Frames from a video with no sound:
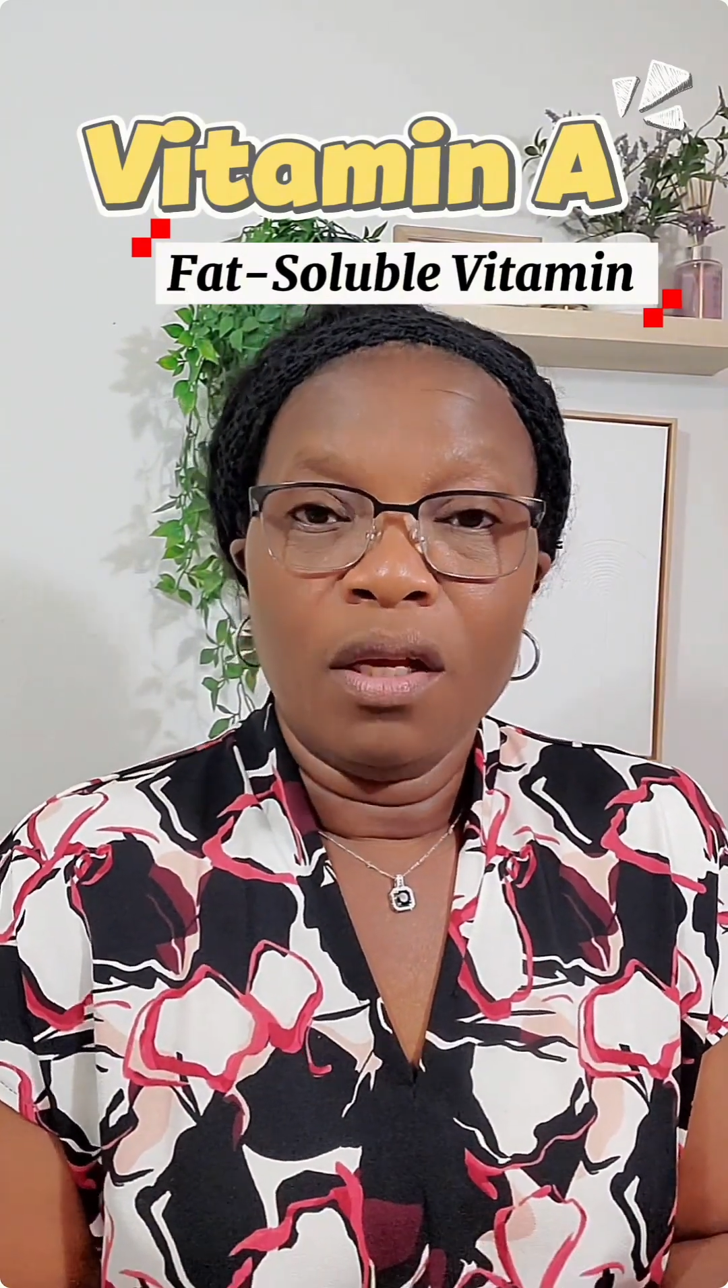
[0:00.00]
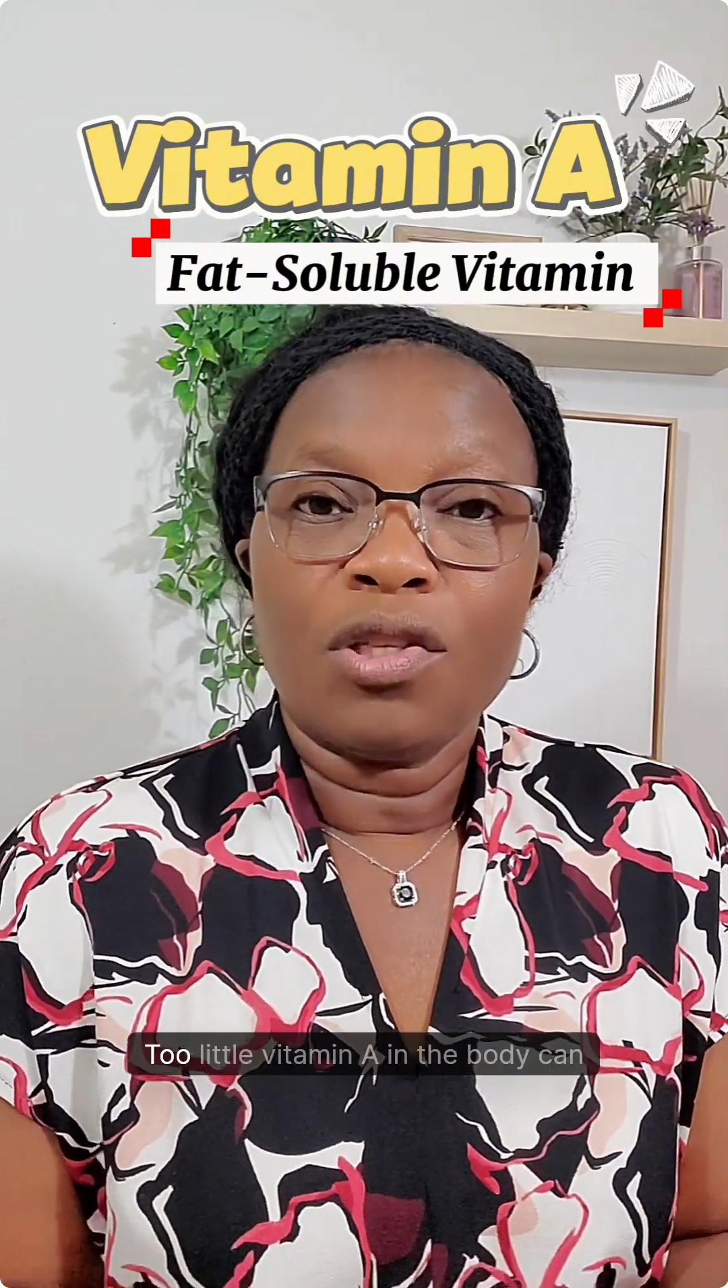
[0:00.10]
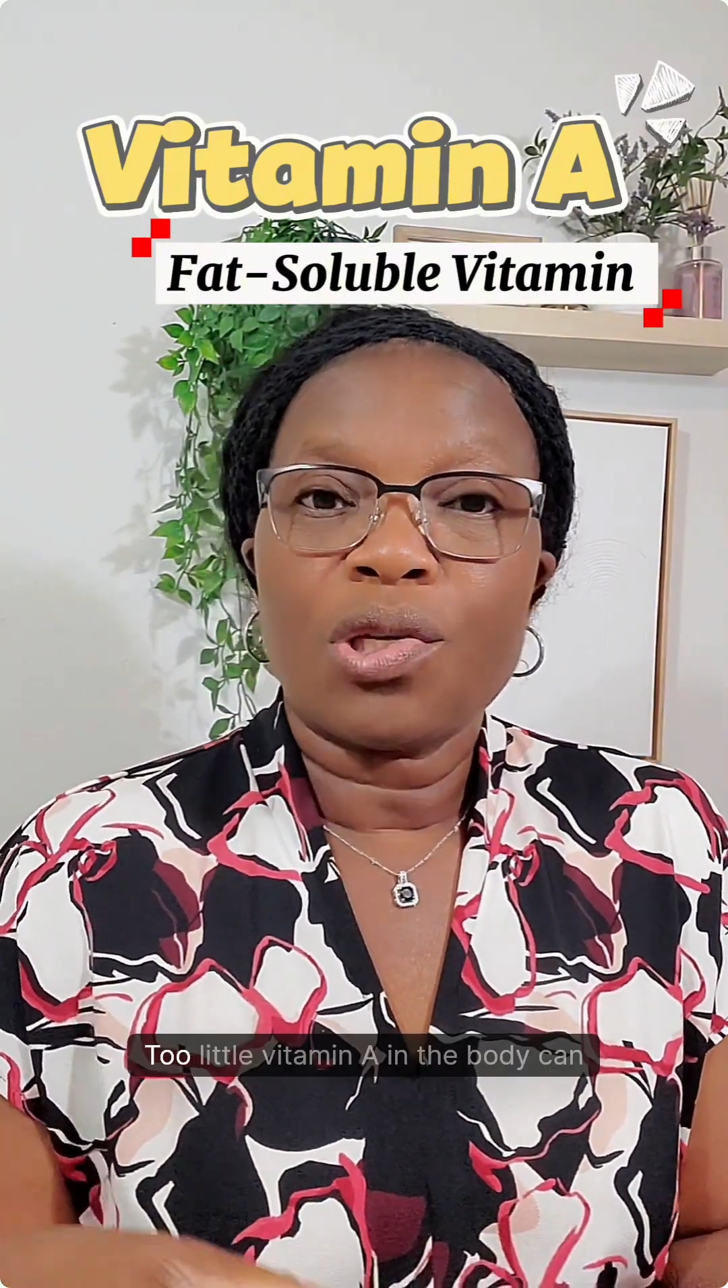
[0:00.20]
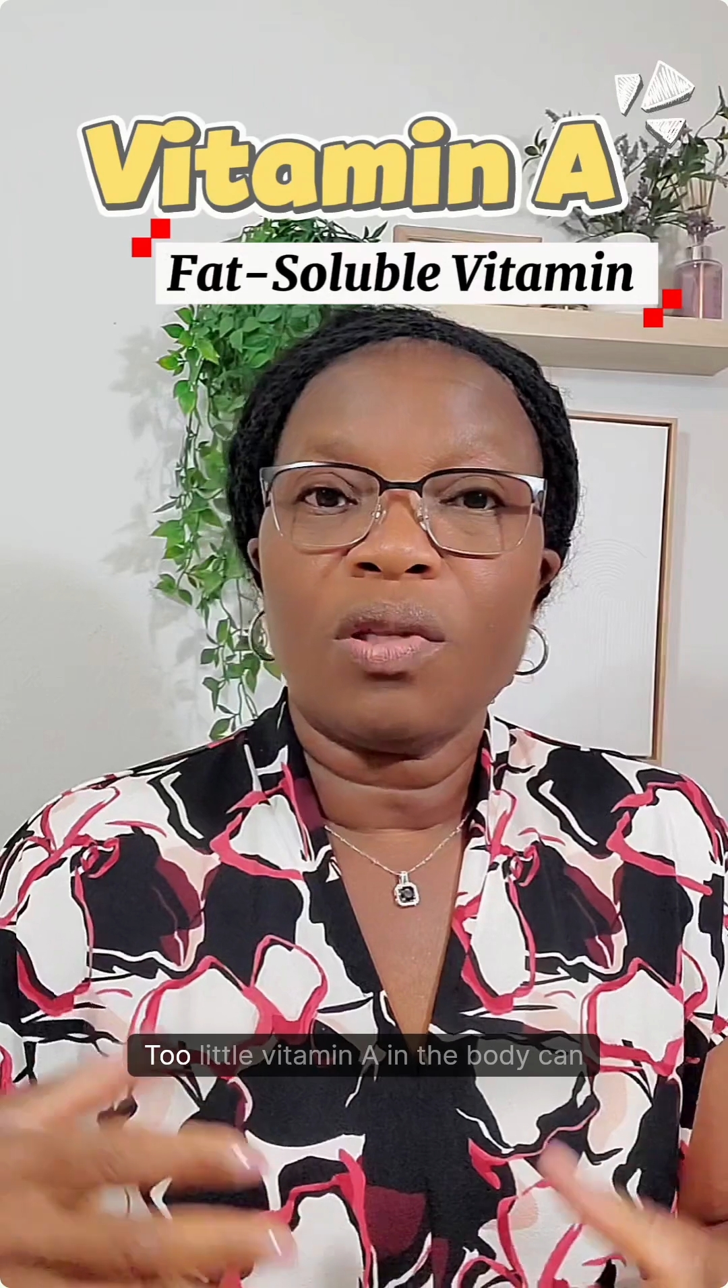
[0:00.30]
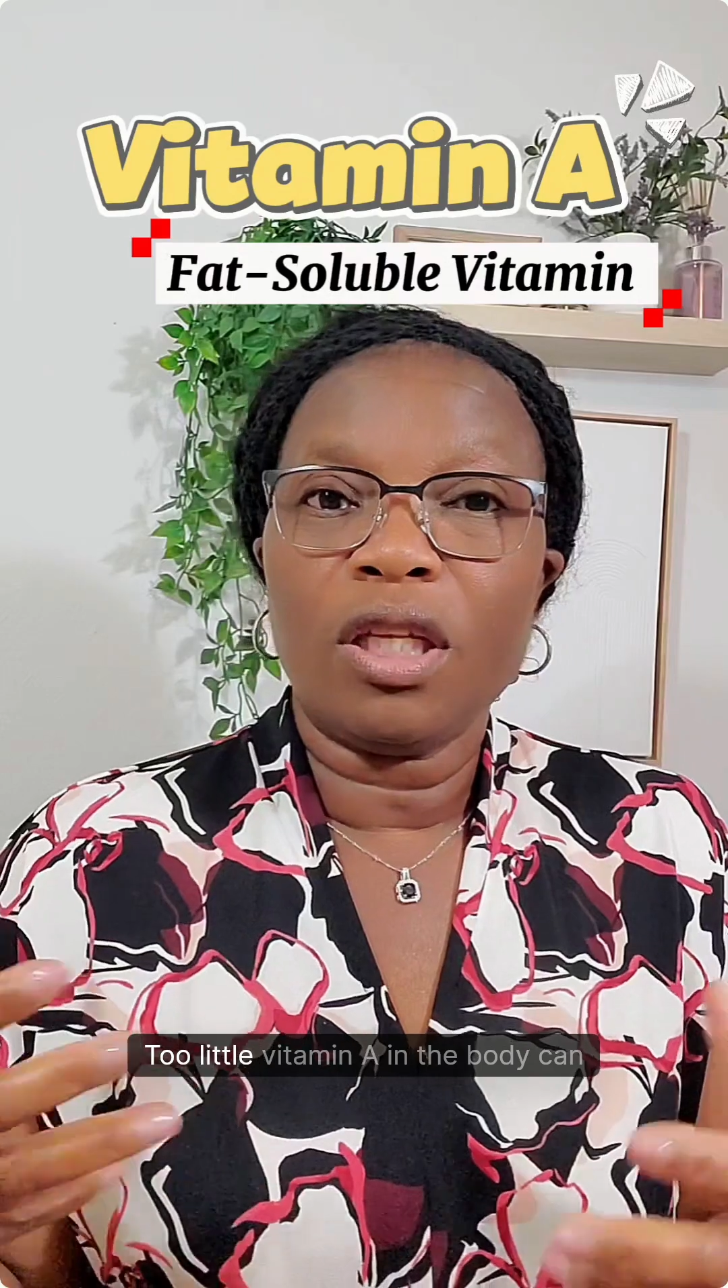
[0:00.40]

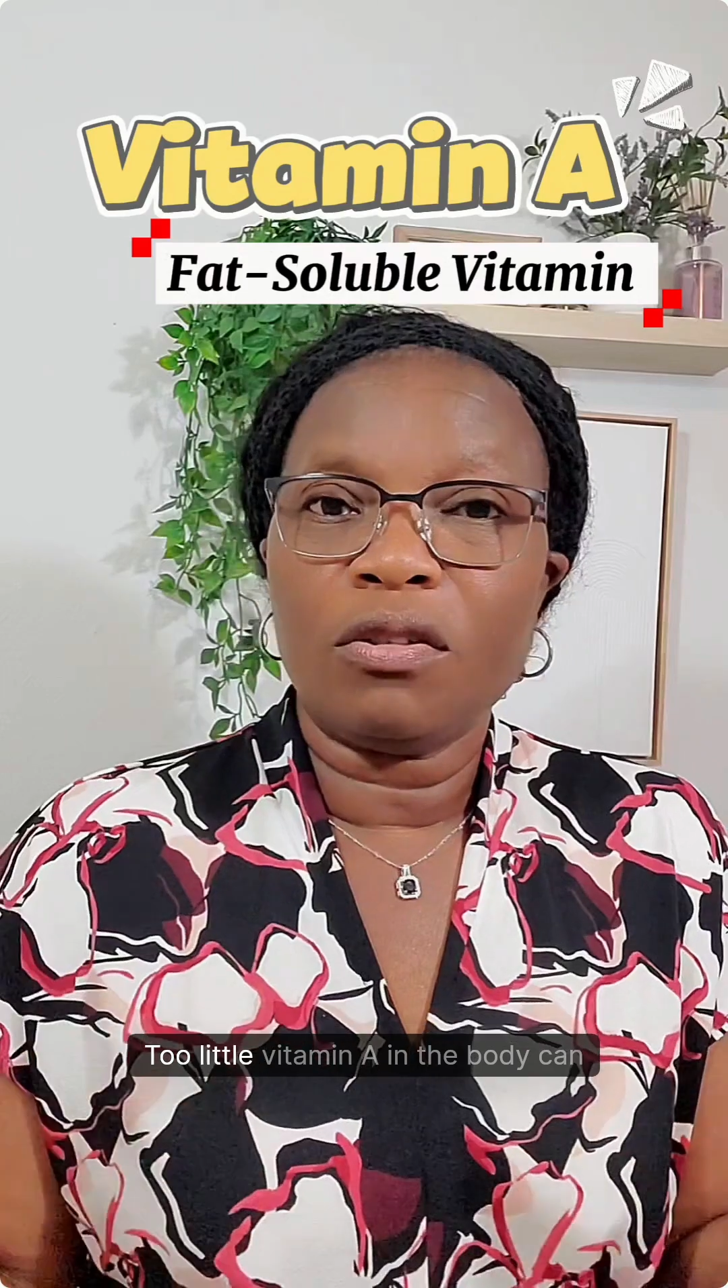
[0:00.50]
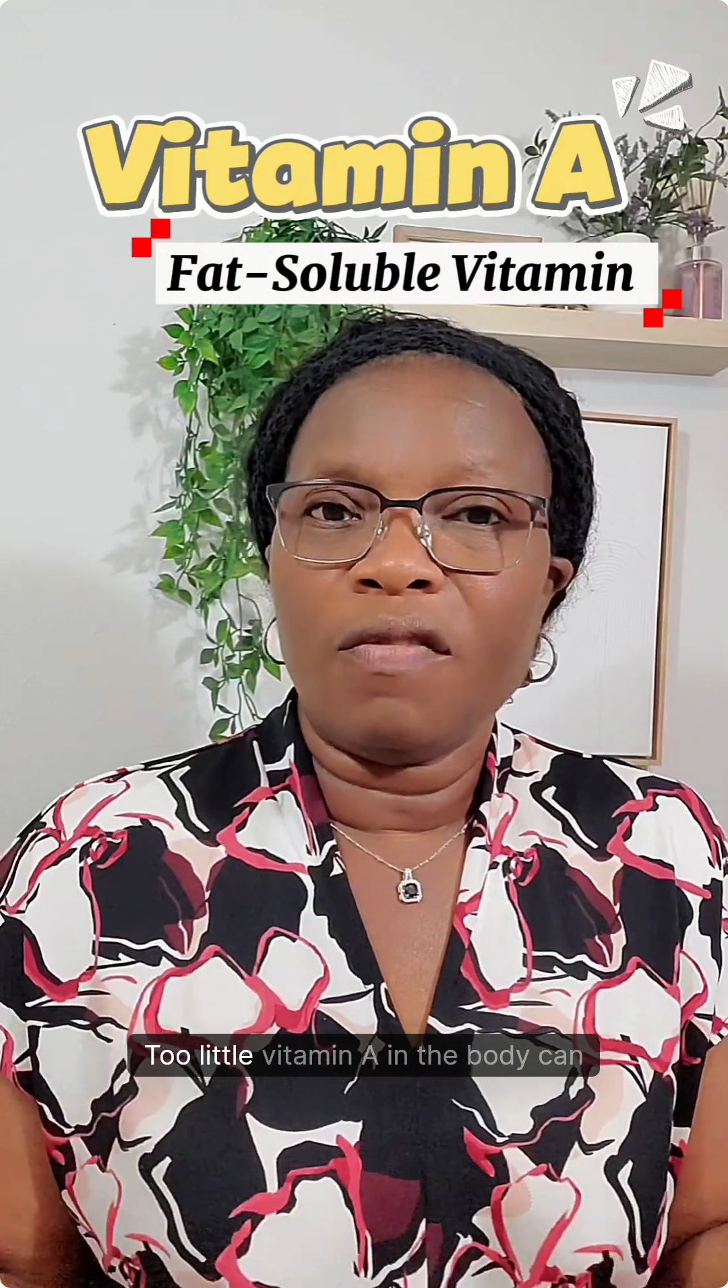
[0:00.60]
Too little